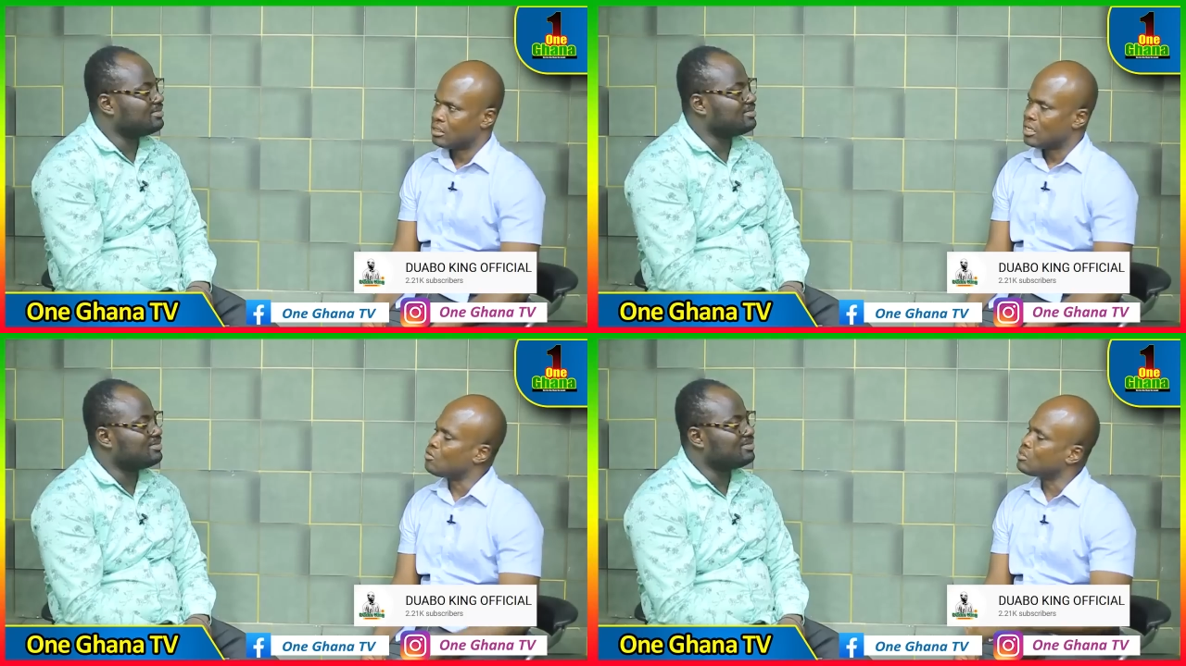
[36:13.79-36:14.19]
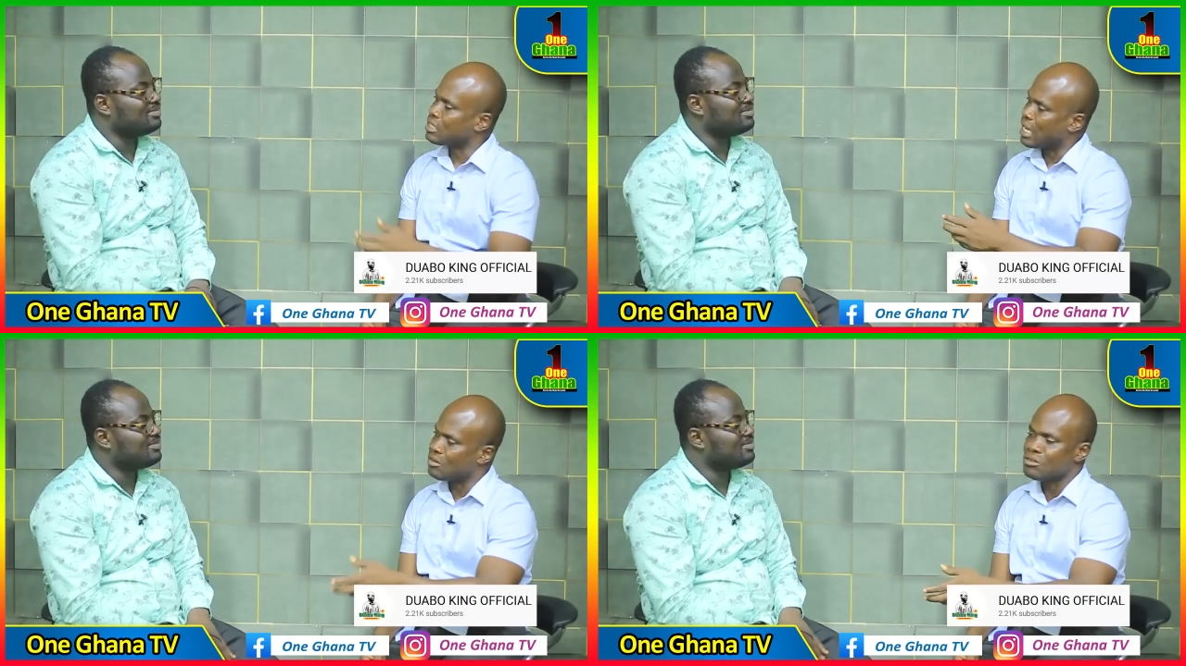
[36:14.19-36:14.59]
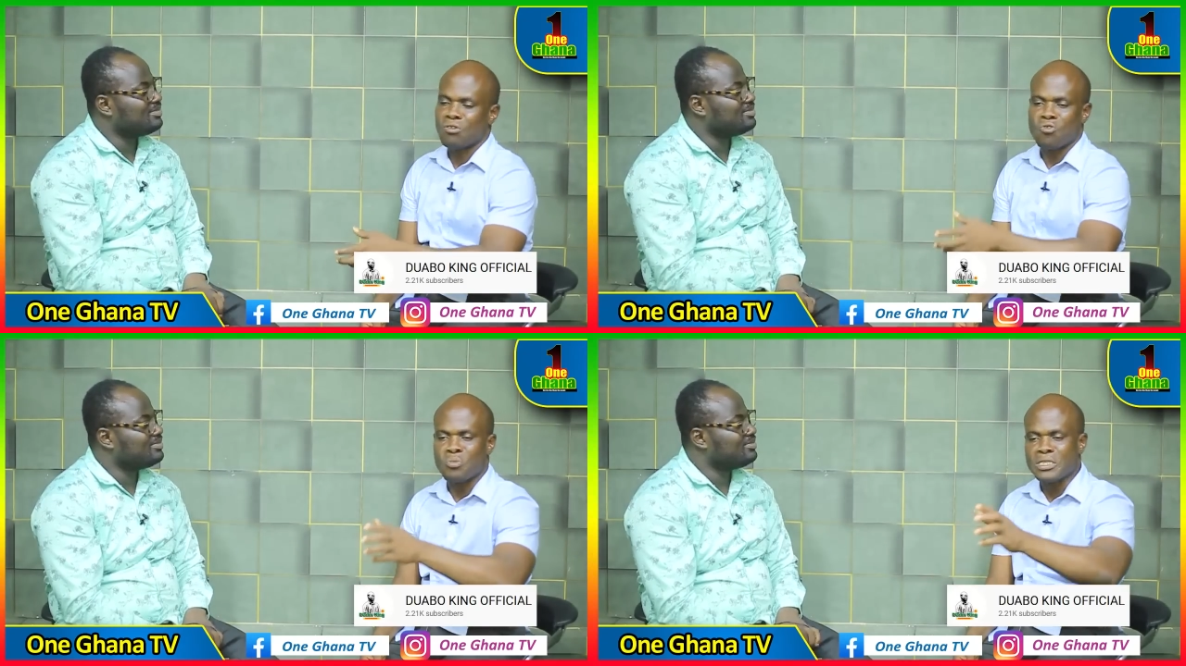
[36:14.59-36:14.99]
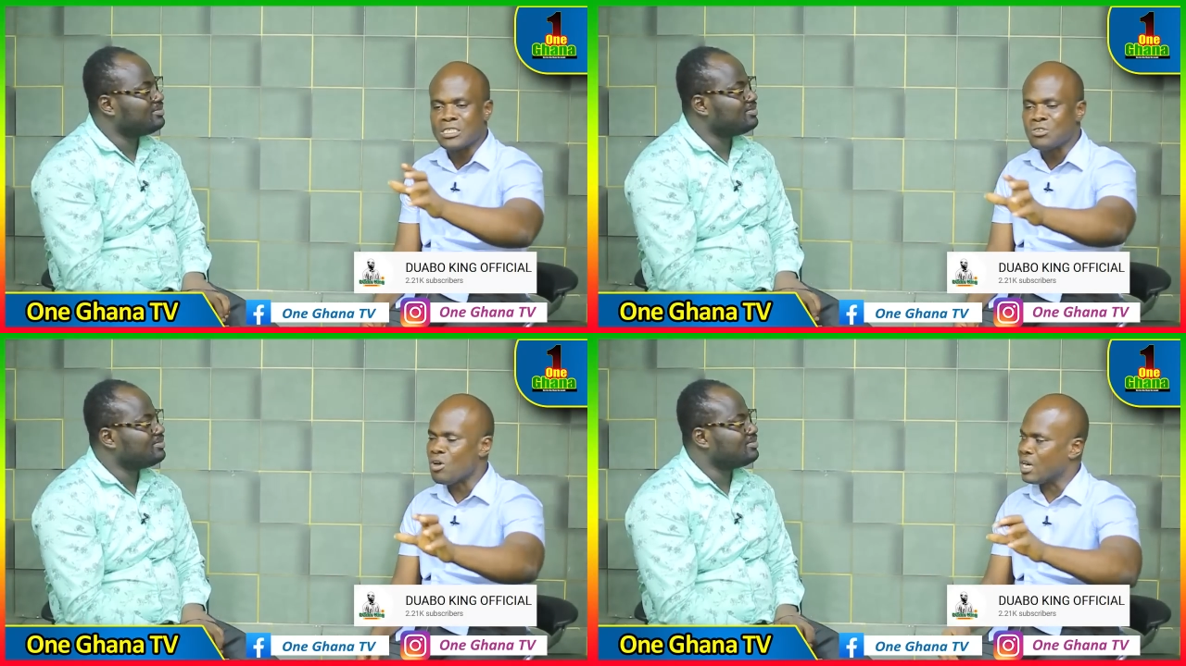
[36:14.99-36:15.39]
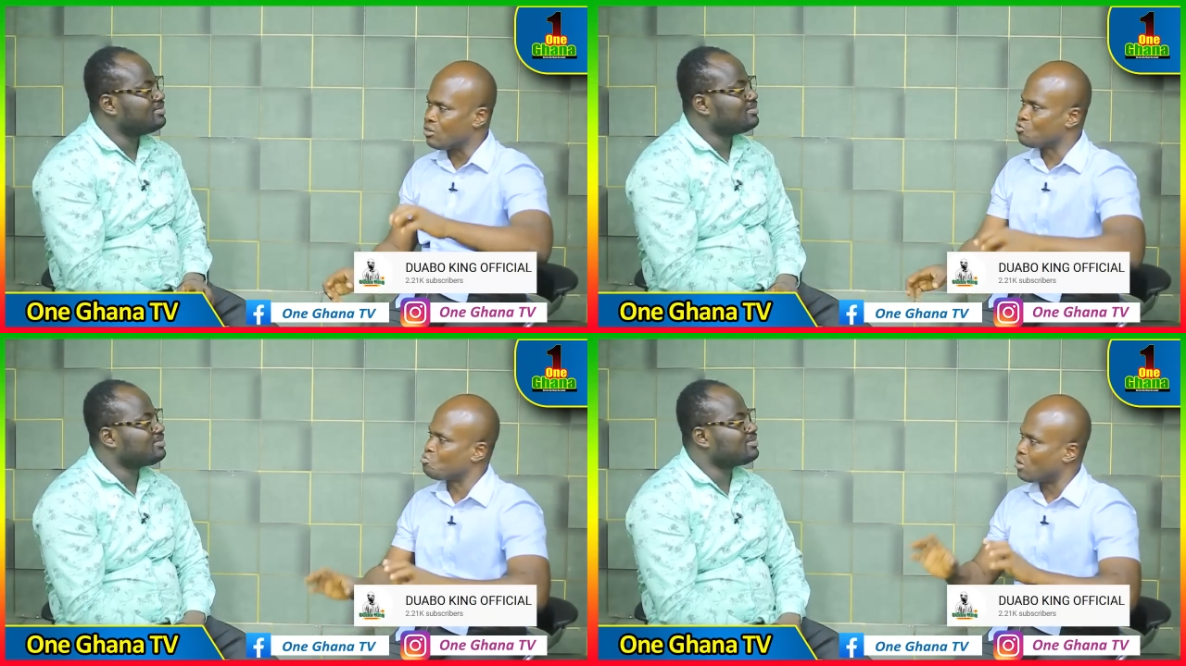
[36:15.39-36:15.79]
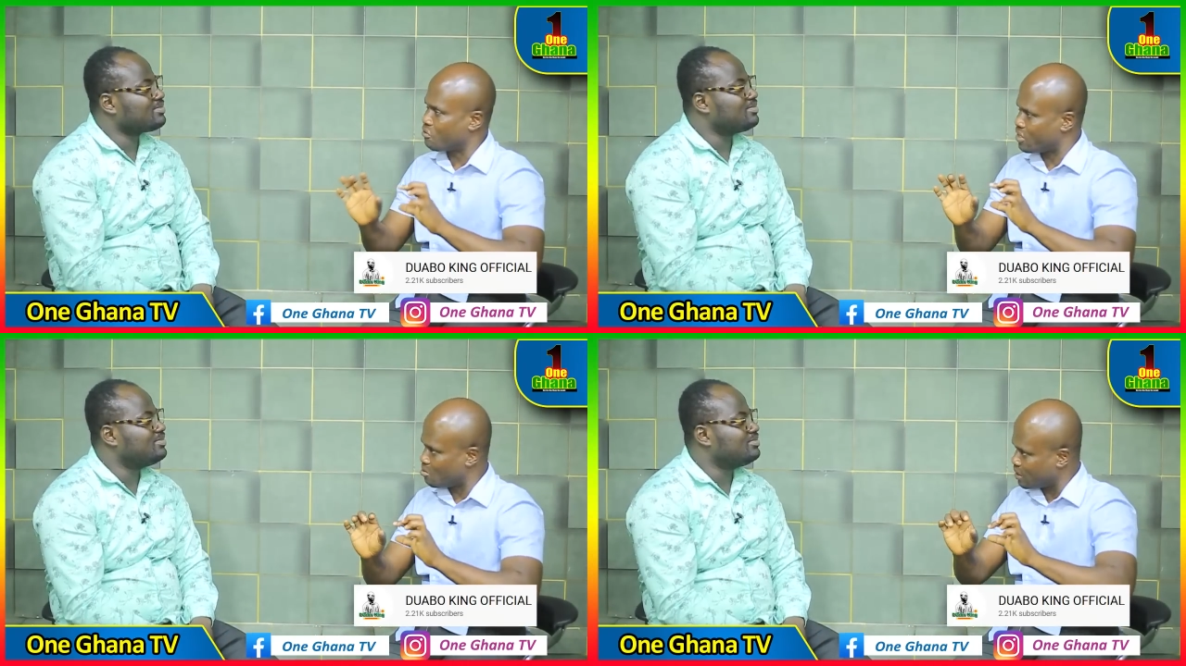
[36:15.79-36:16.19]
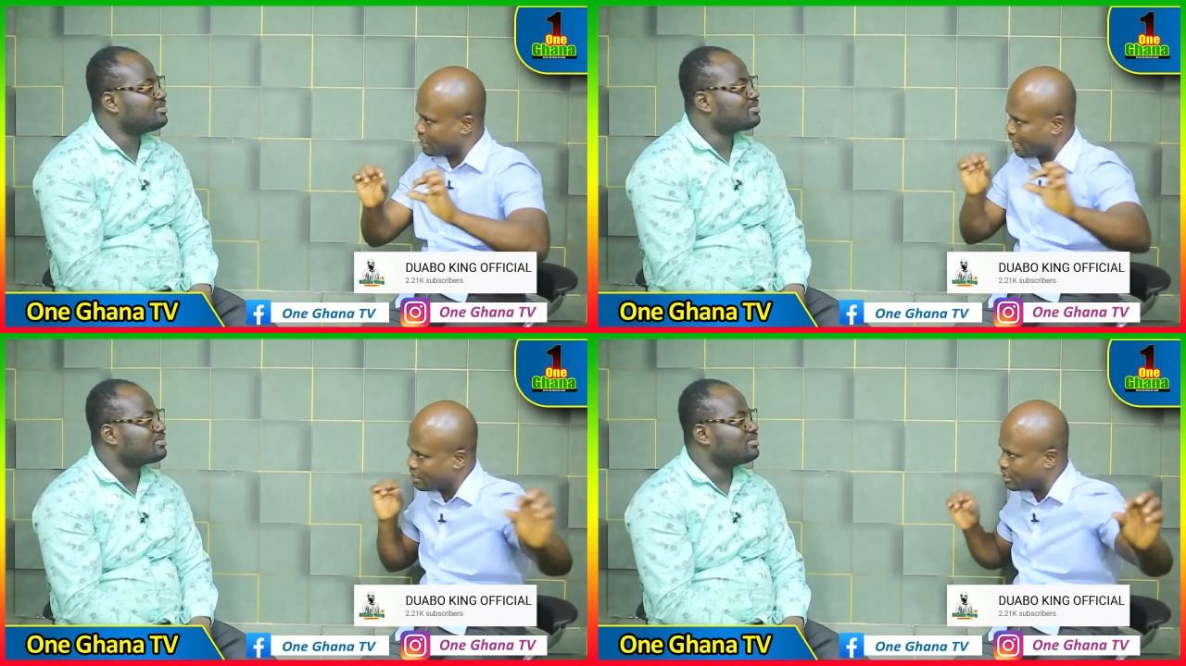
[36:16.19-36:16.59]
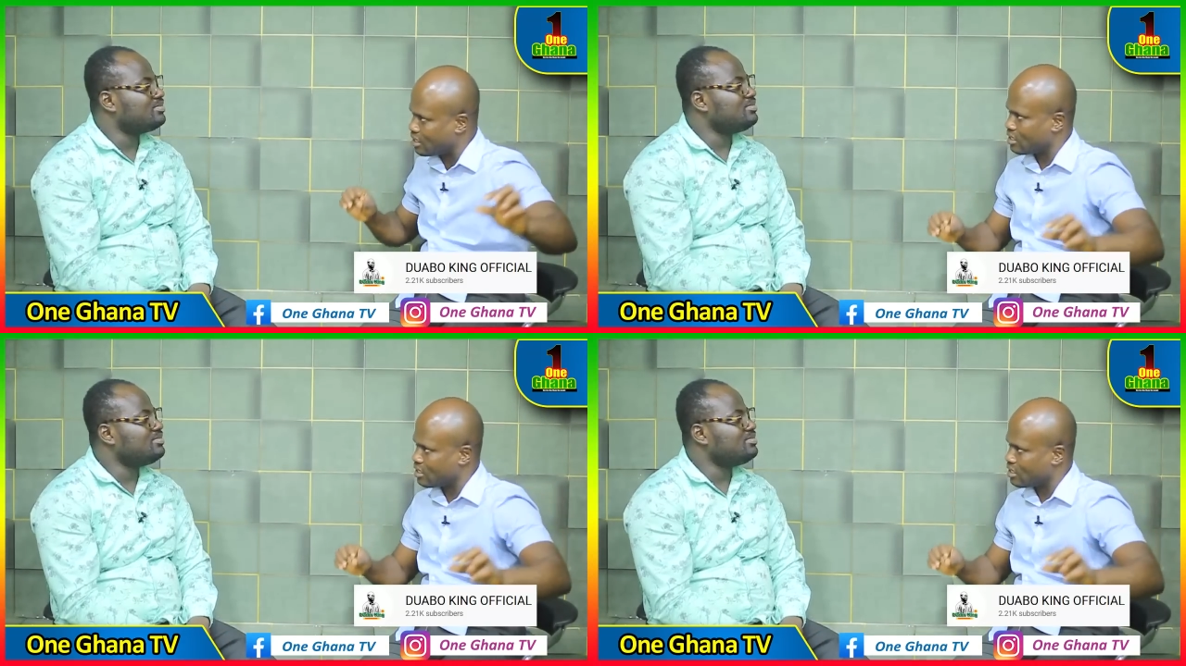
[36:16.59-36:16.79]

Speaker 1: And no son, I could be the Digo accounts much in a tie.